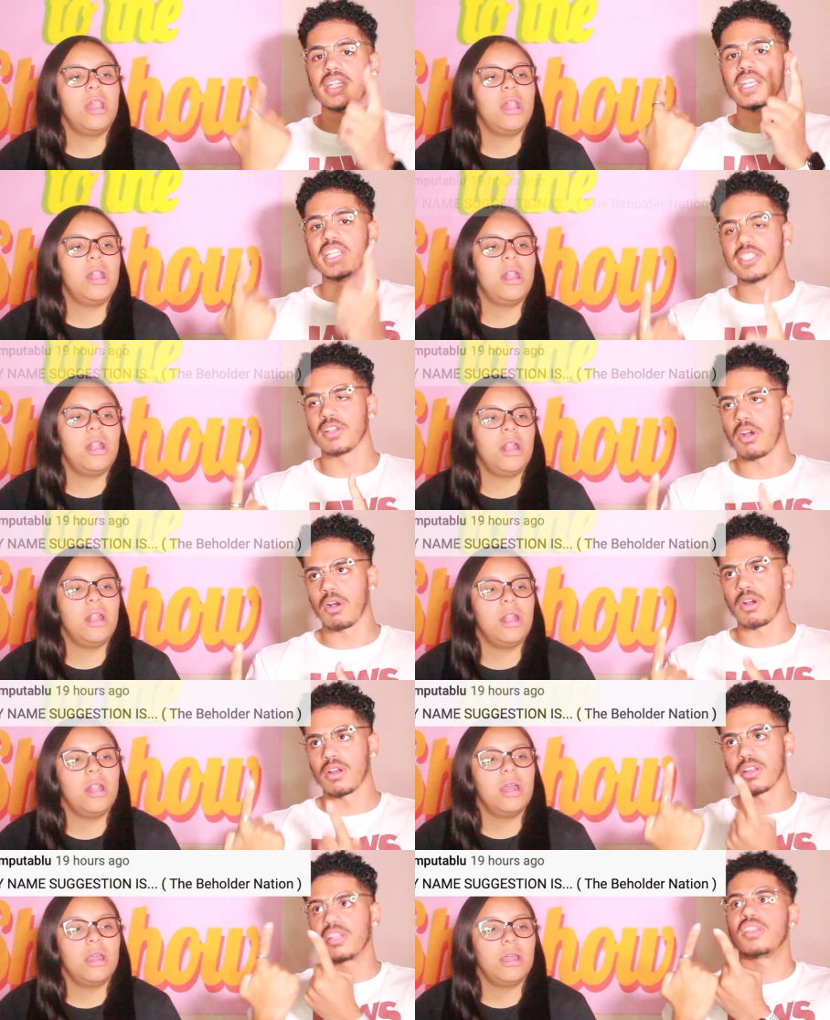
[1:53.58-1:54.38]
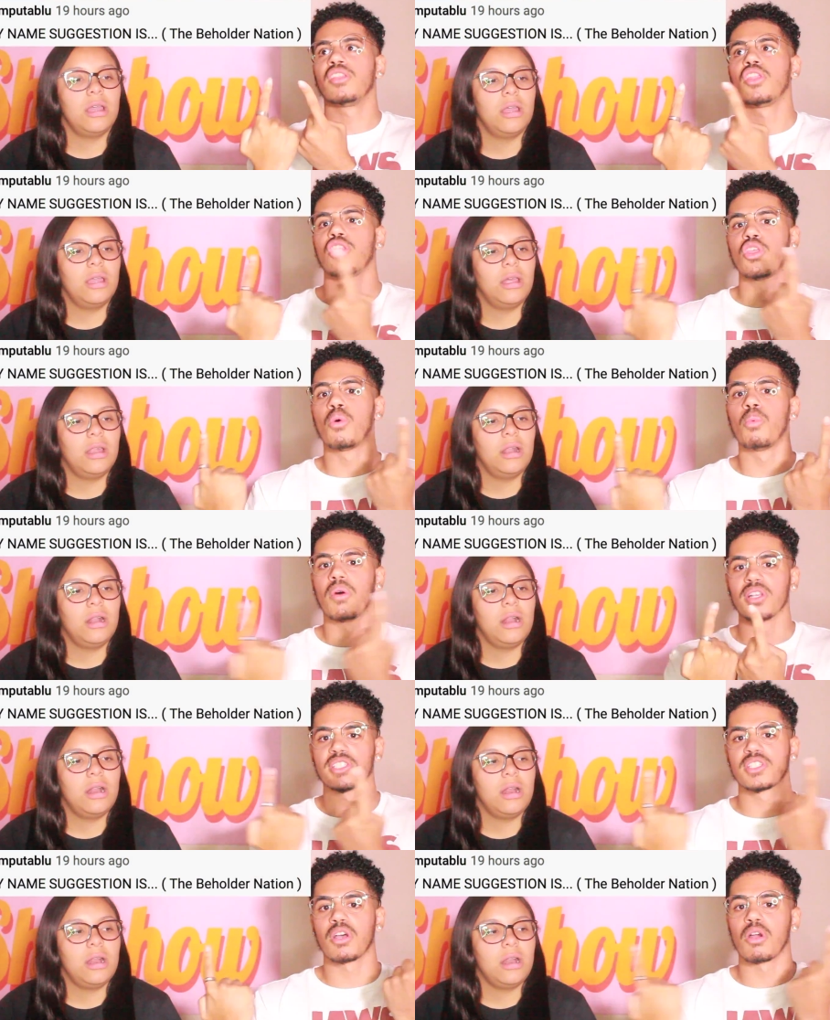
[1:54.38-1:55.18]
Speaker 1: these are the
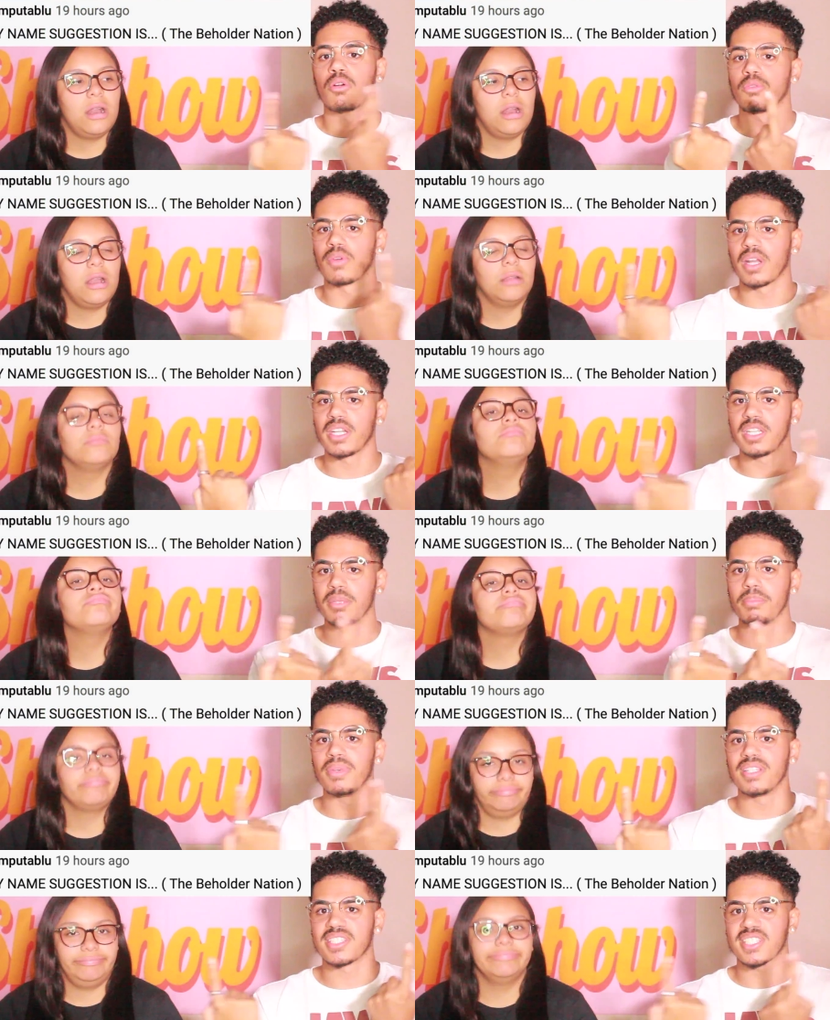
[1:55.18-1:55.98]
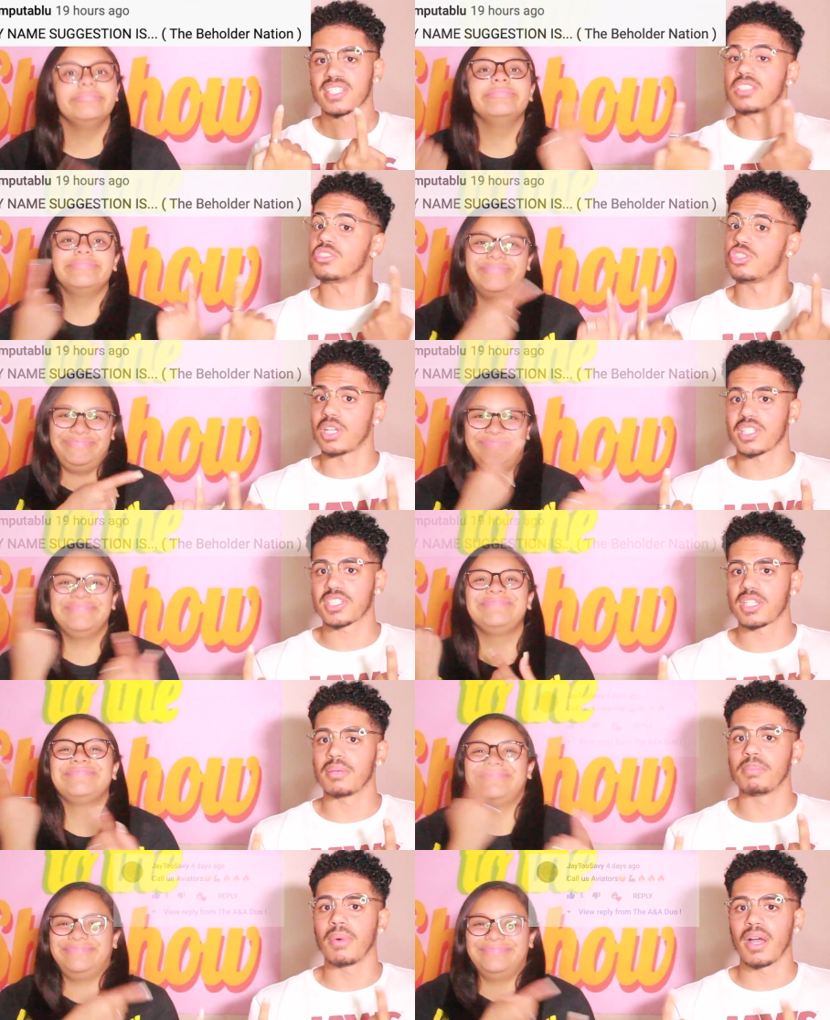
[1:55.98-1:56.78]
ones that already been
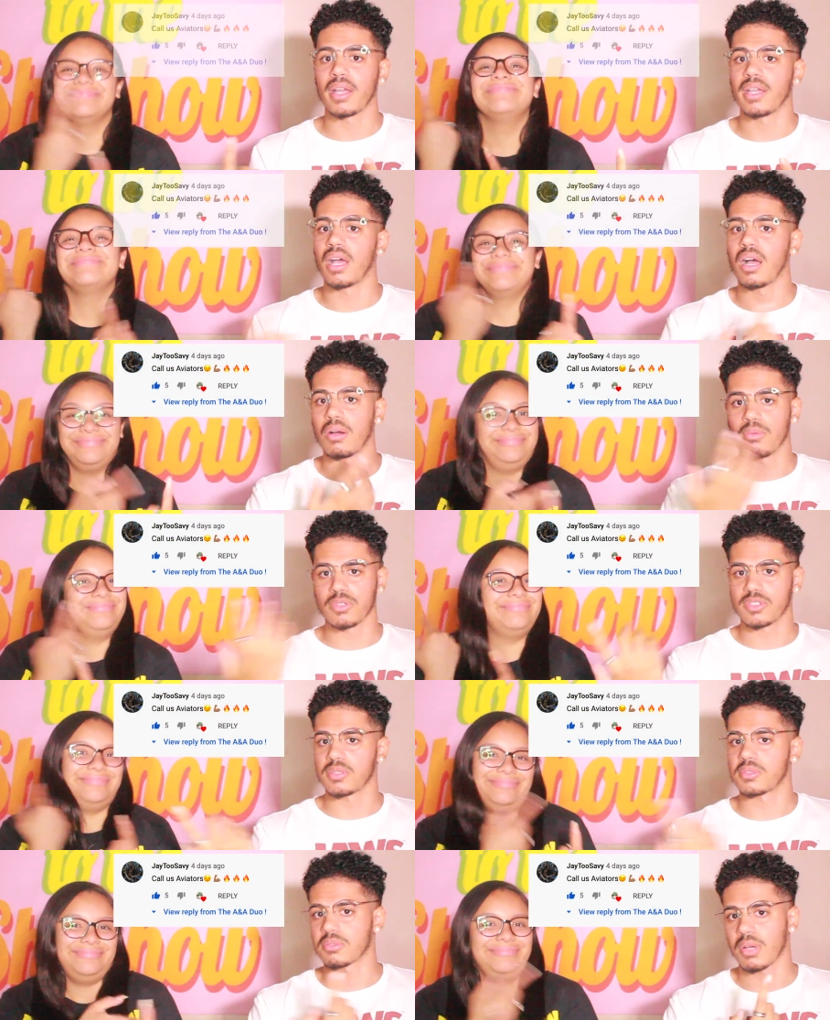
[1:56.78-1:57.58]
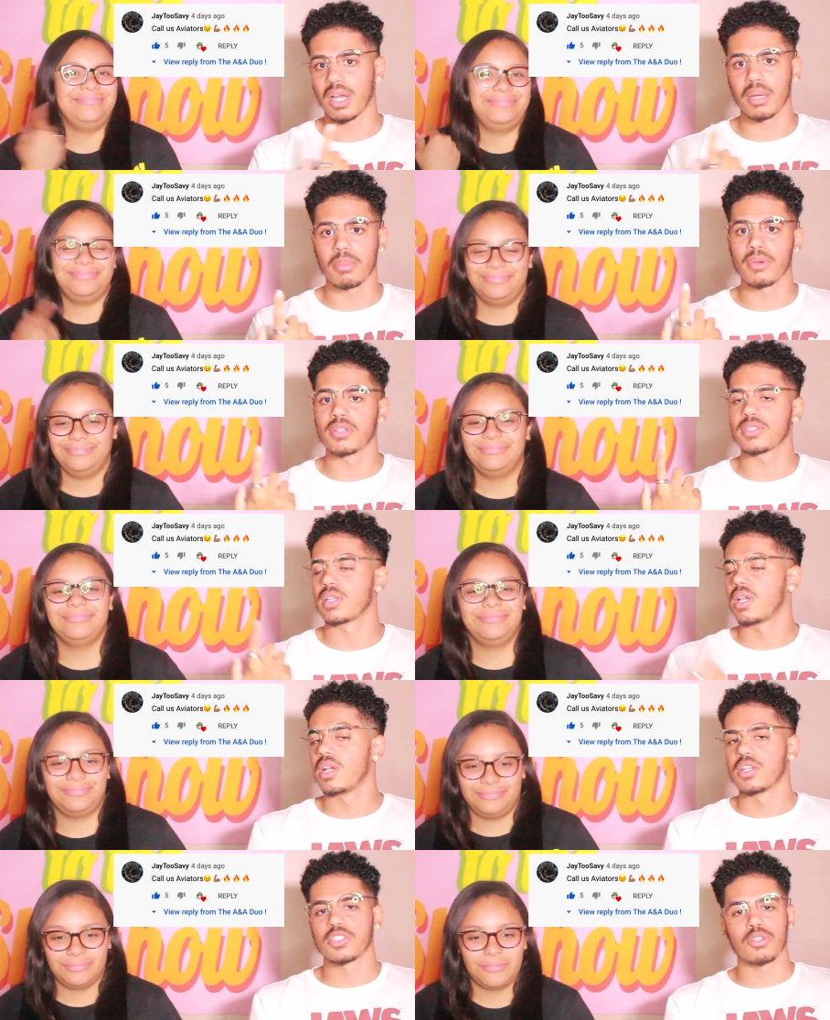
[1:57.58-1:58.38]
suggested by our subscribers.
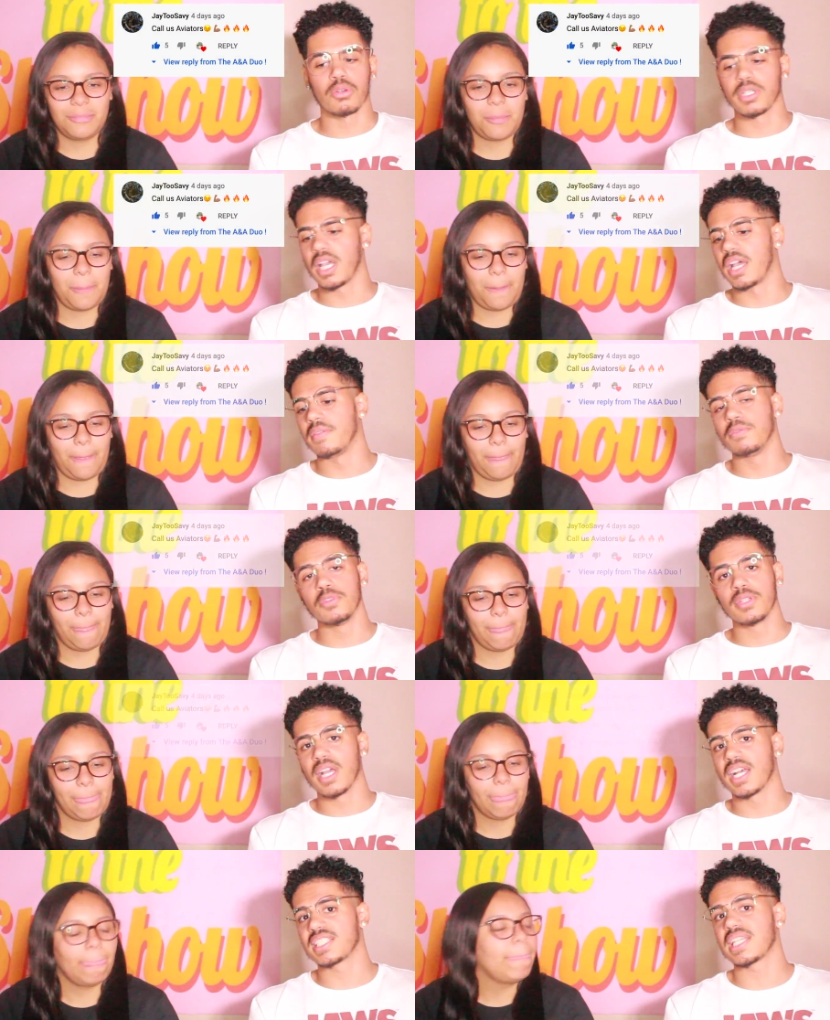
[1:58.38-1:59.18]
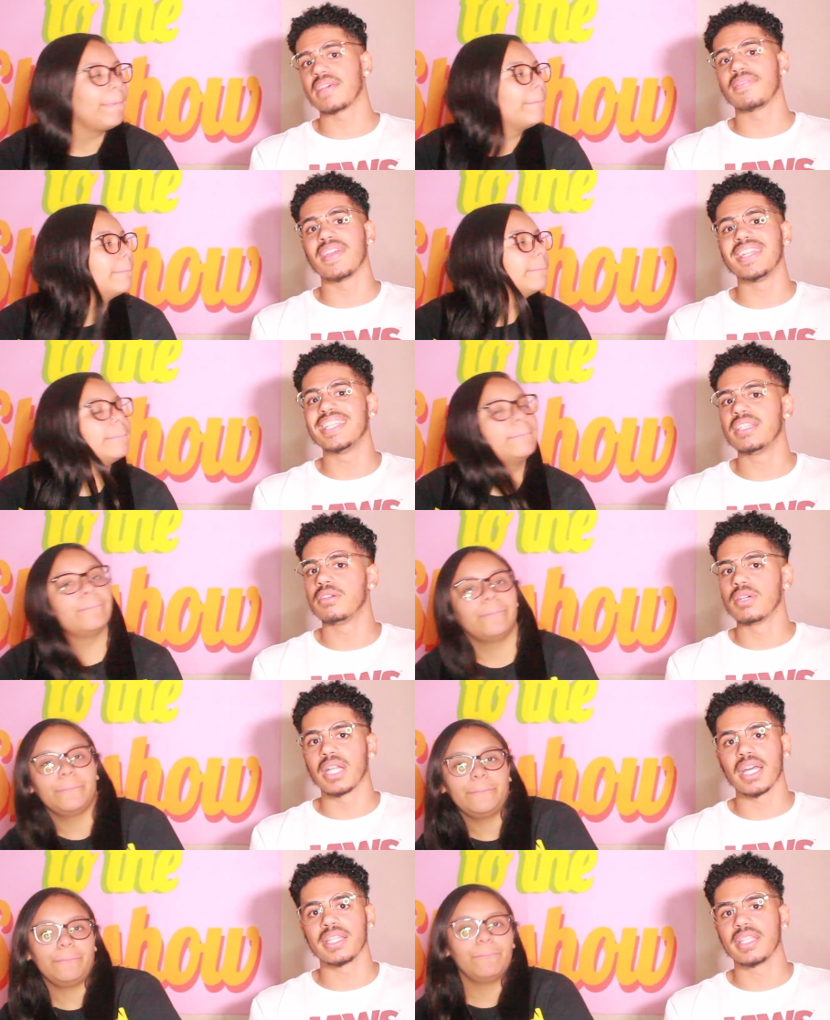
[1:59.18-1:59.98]
So yeah, if you guys have any
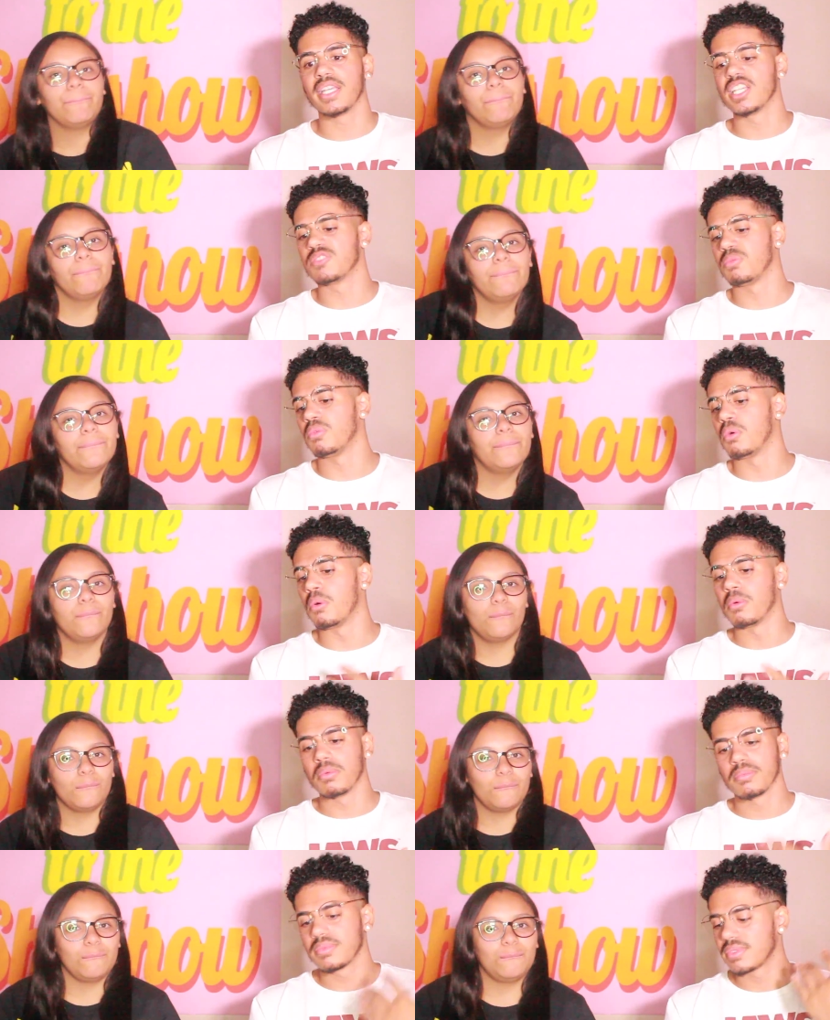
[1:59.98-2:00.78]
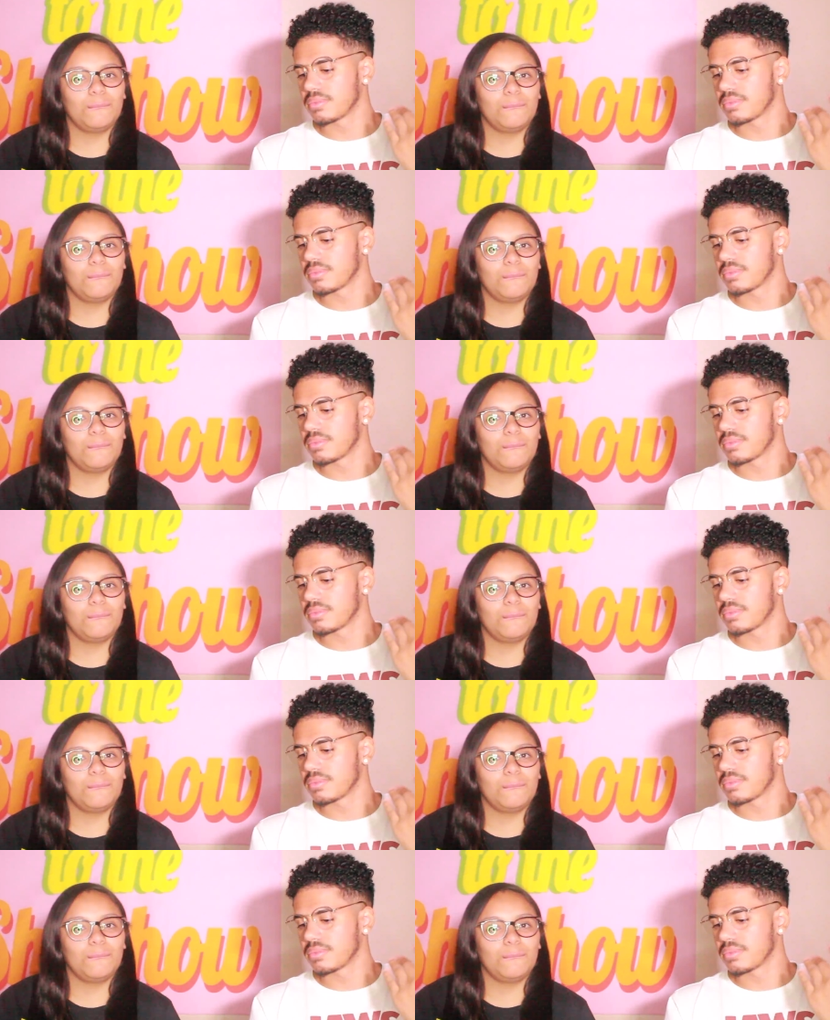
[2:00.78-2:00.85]
good ideas, we'll